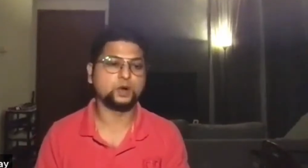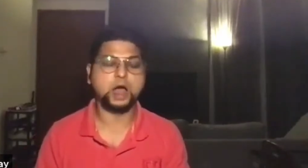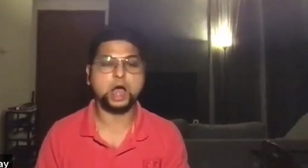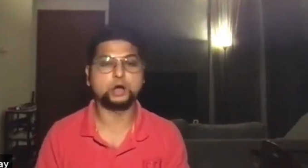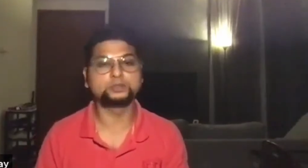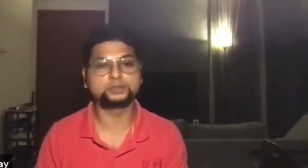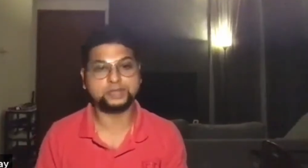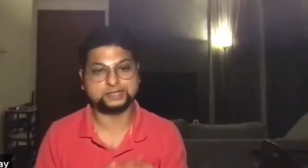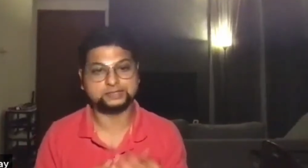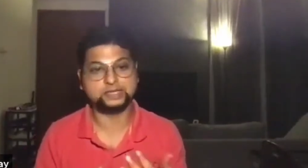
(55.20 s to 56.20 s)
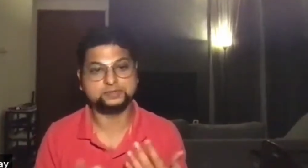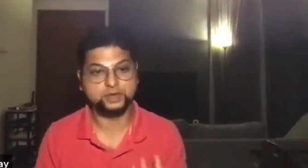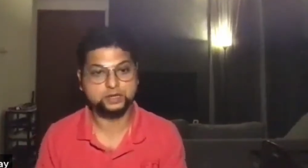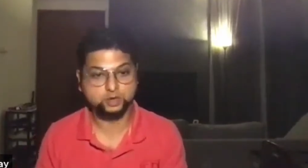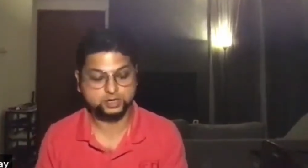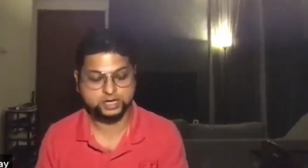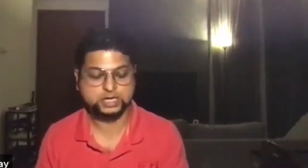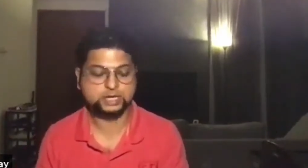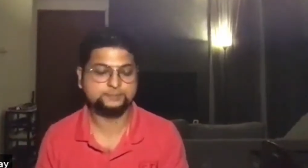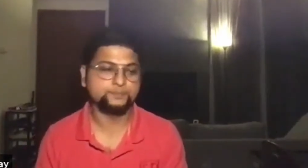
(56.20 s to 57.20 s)
how success will look
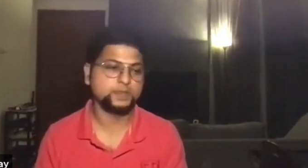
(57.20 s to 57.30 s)
like,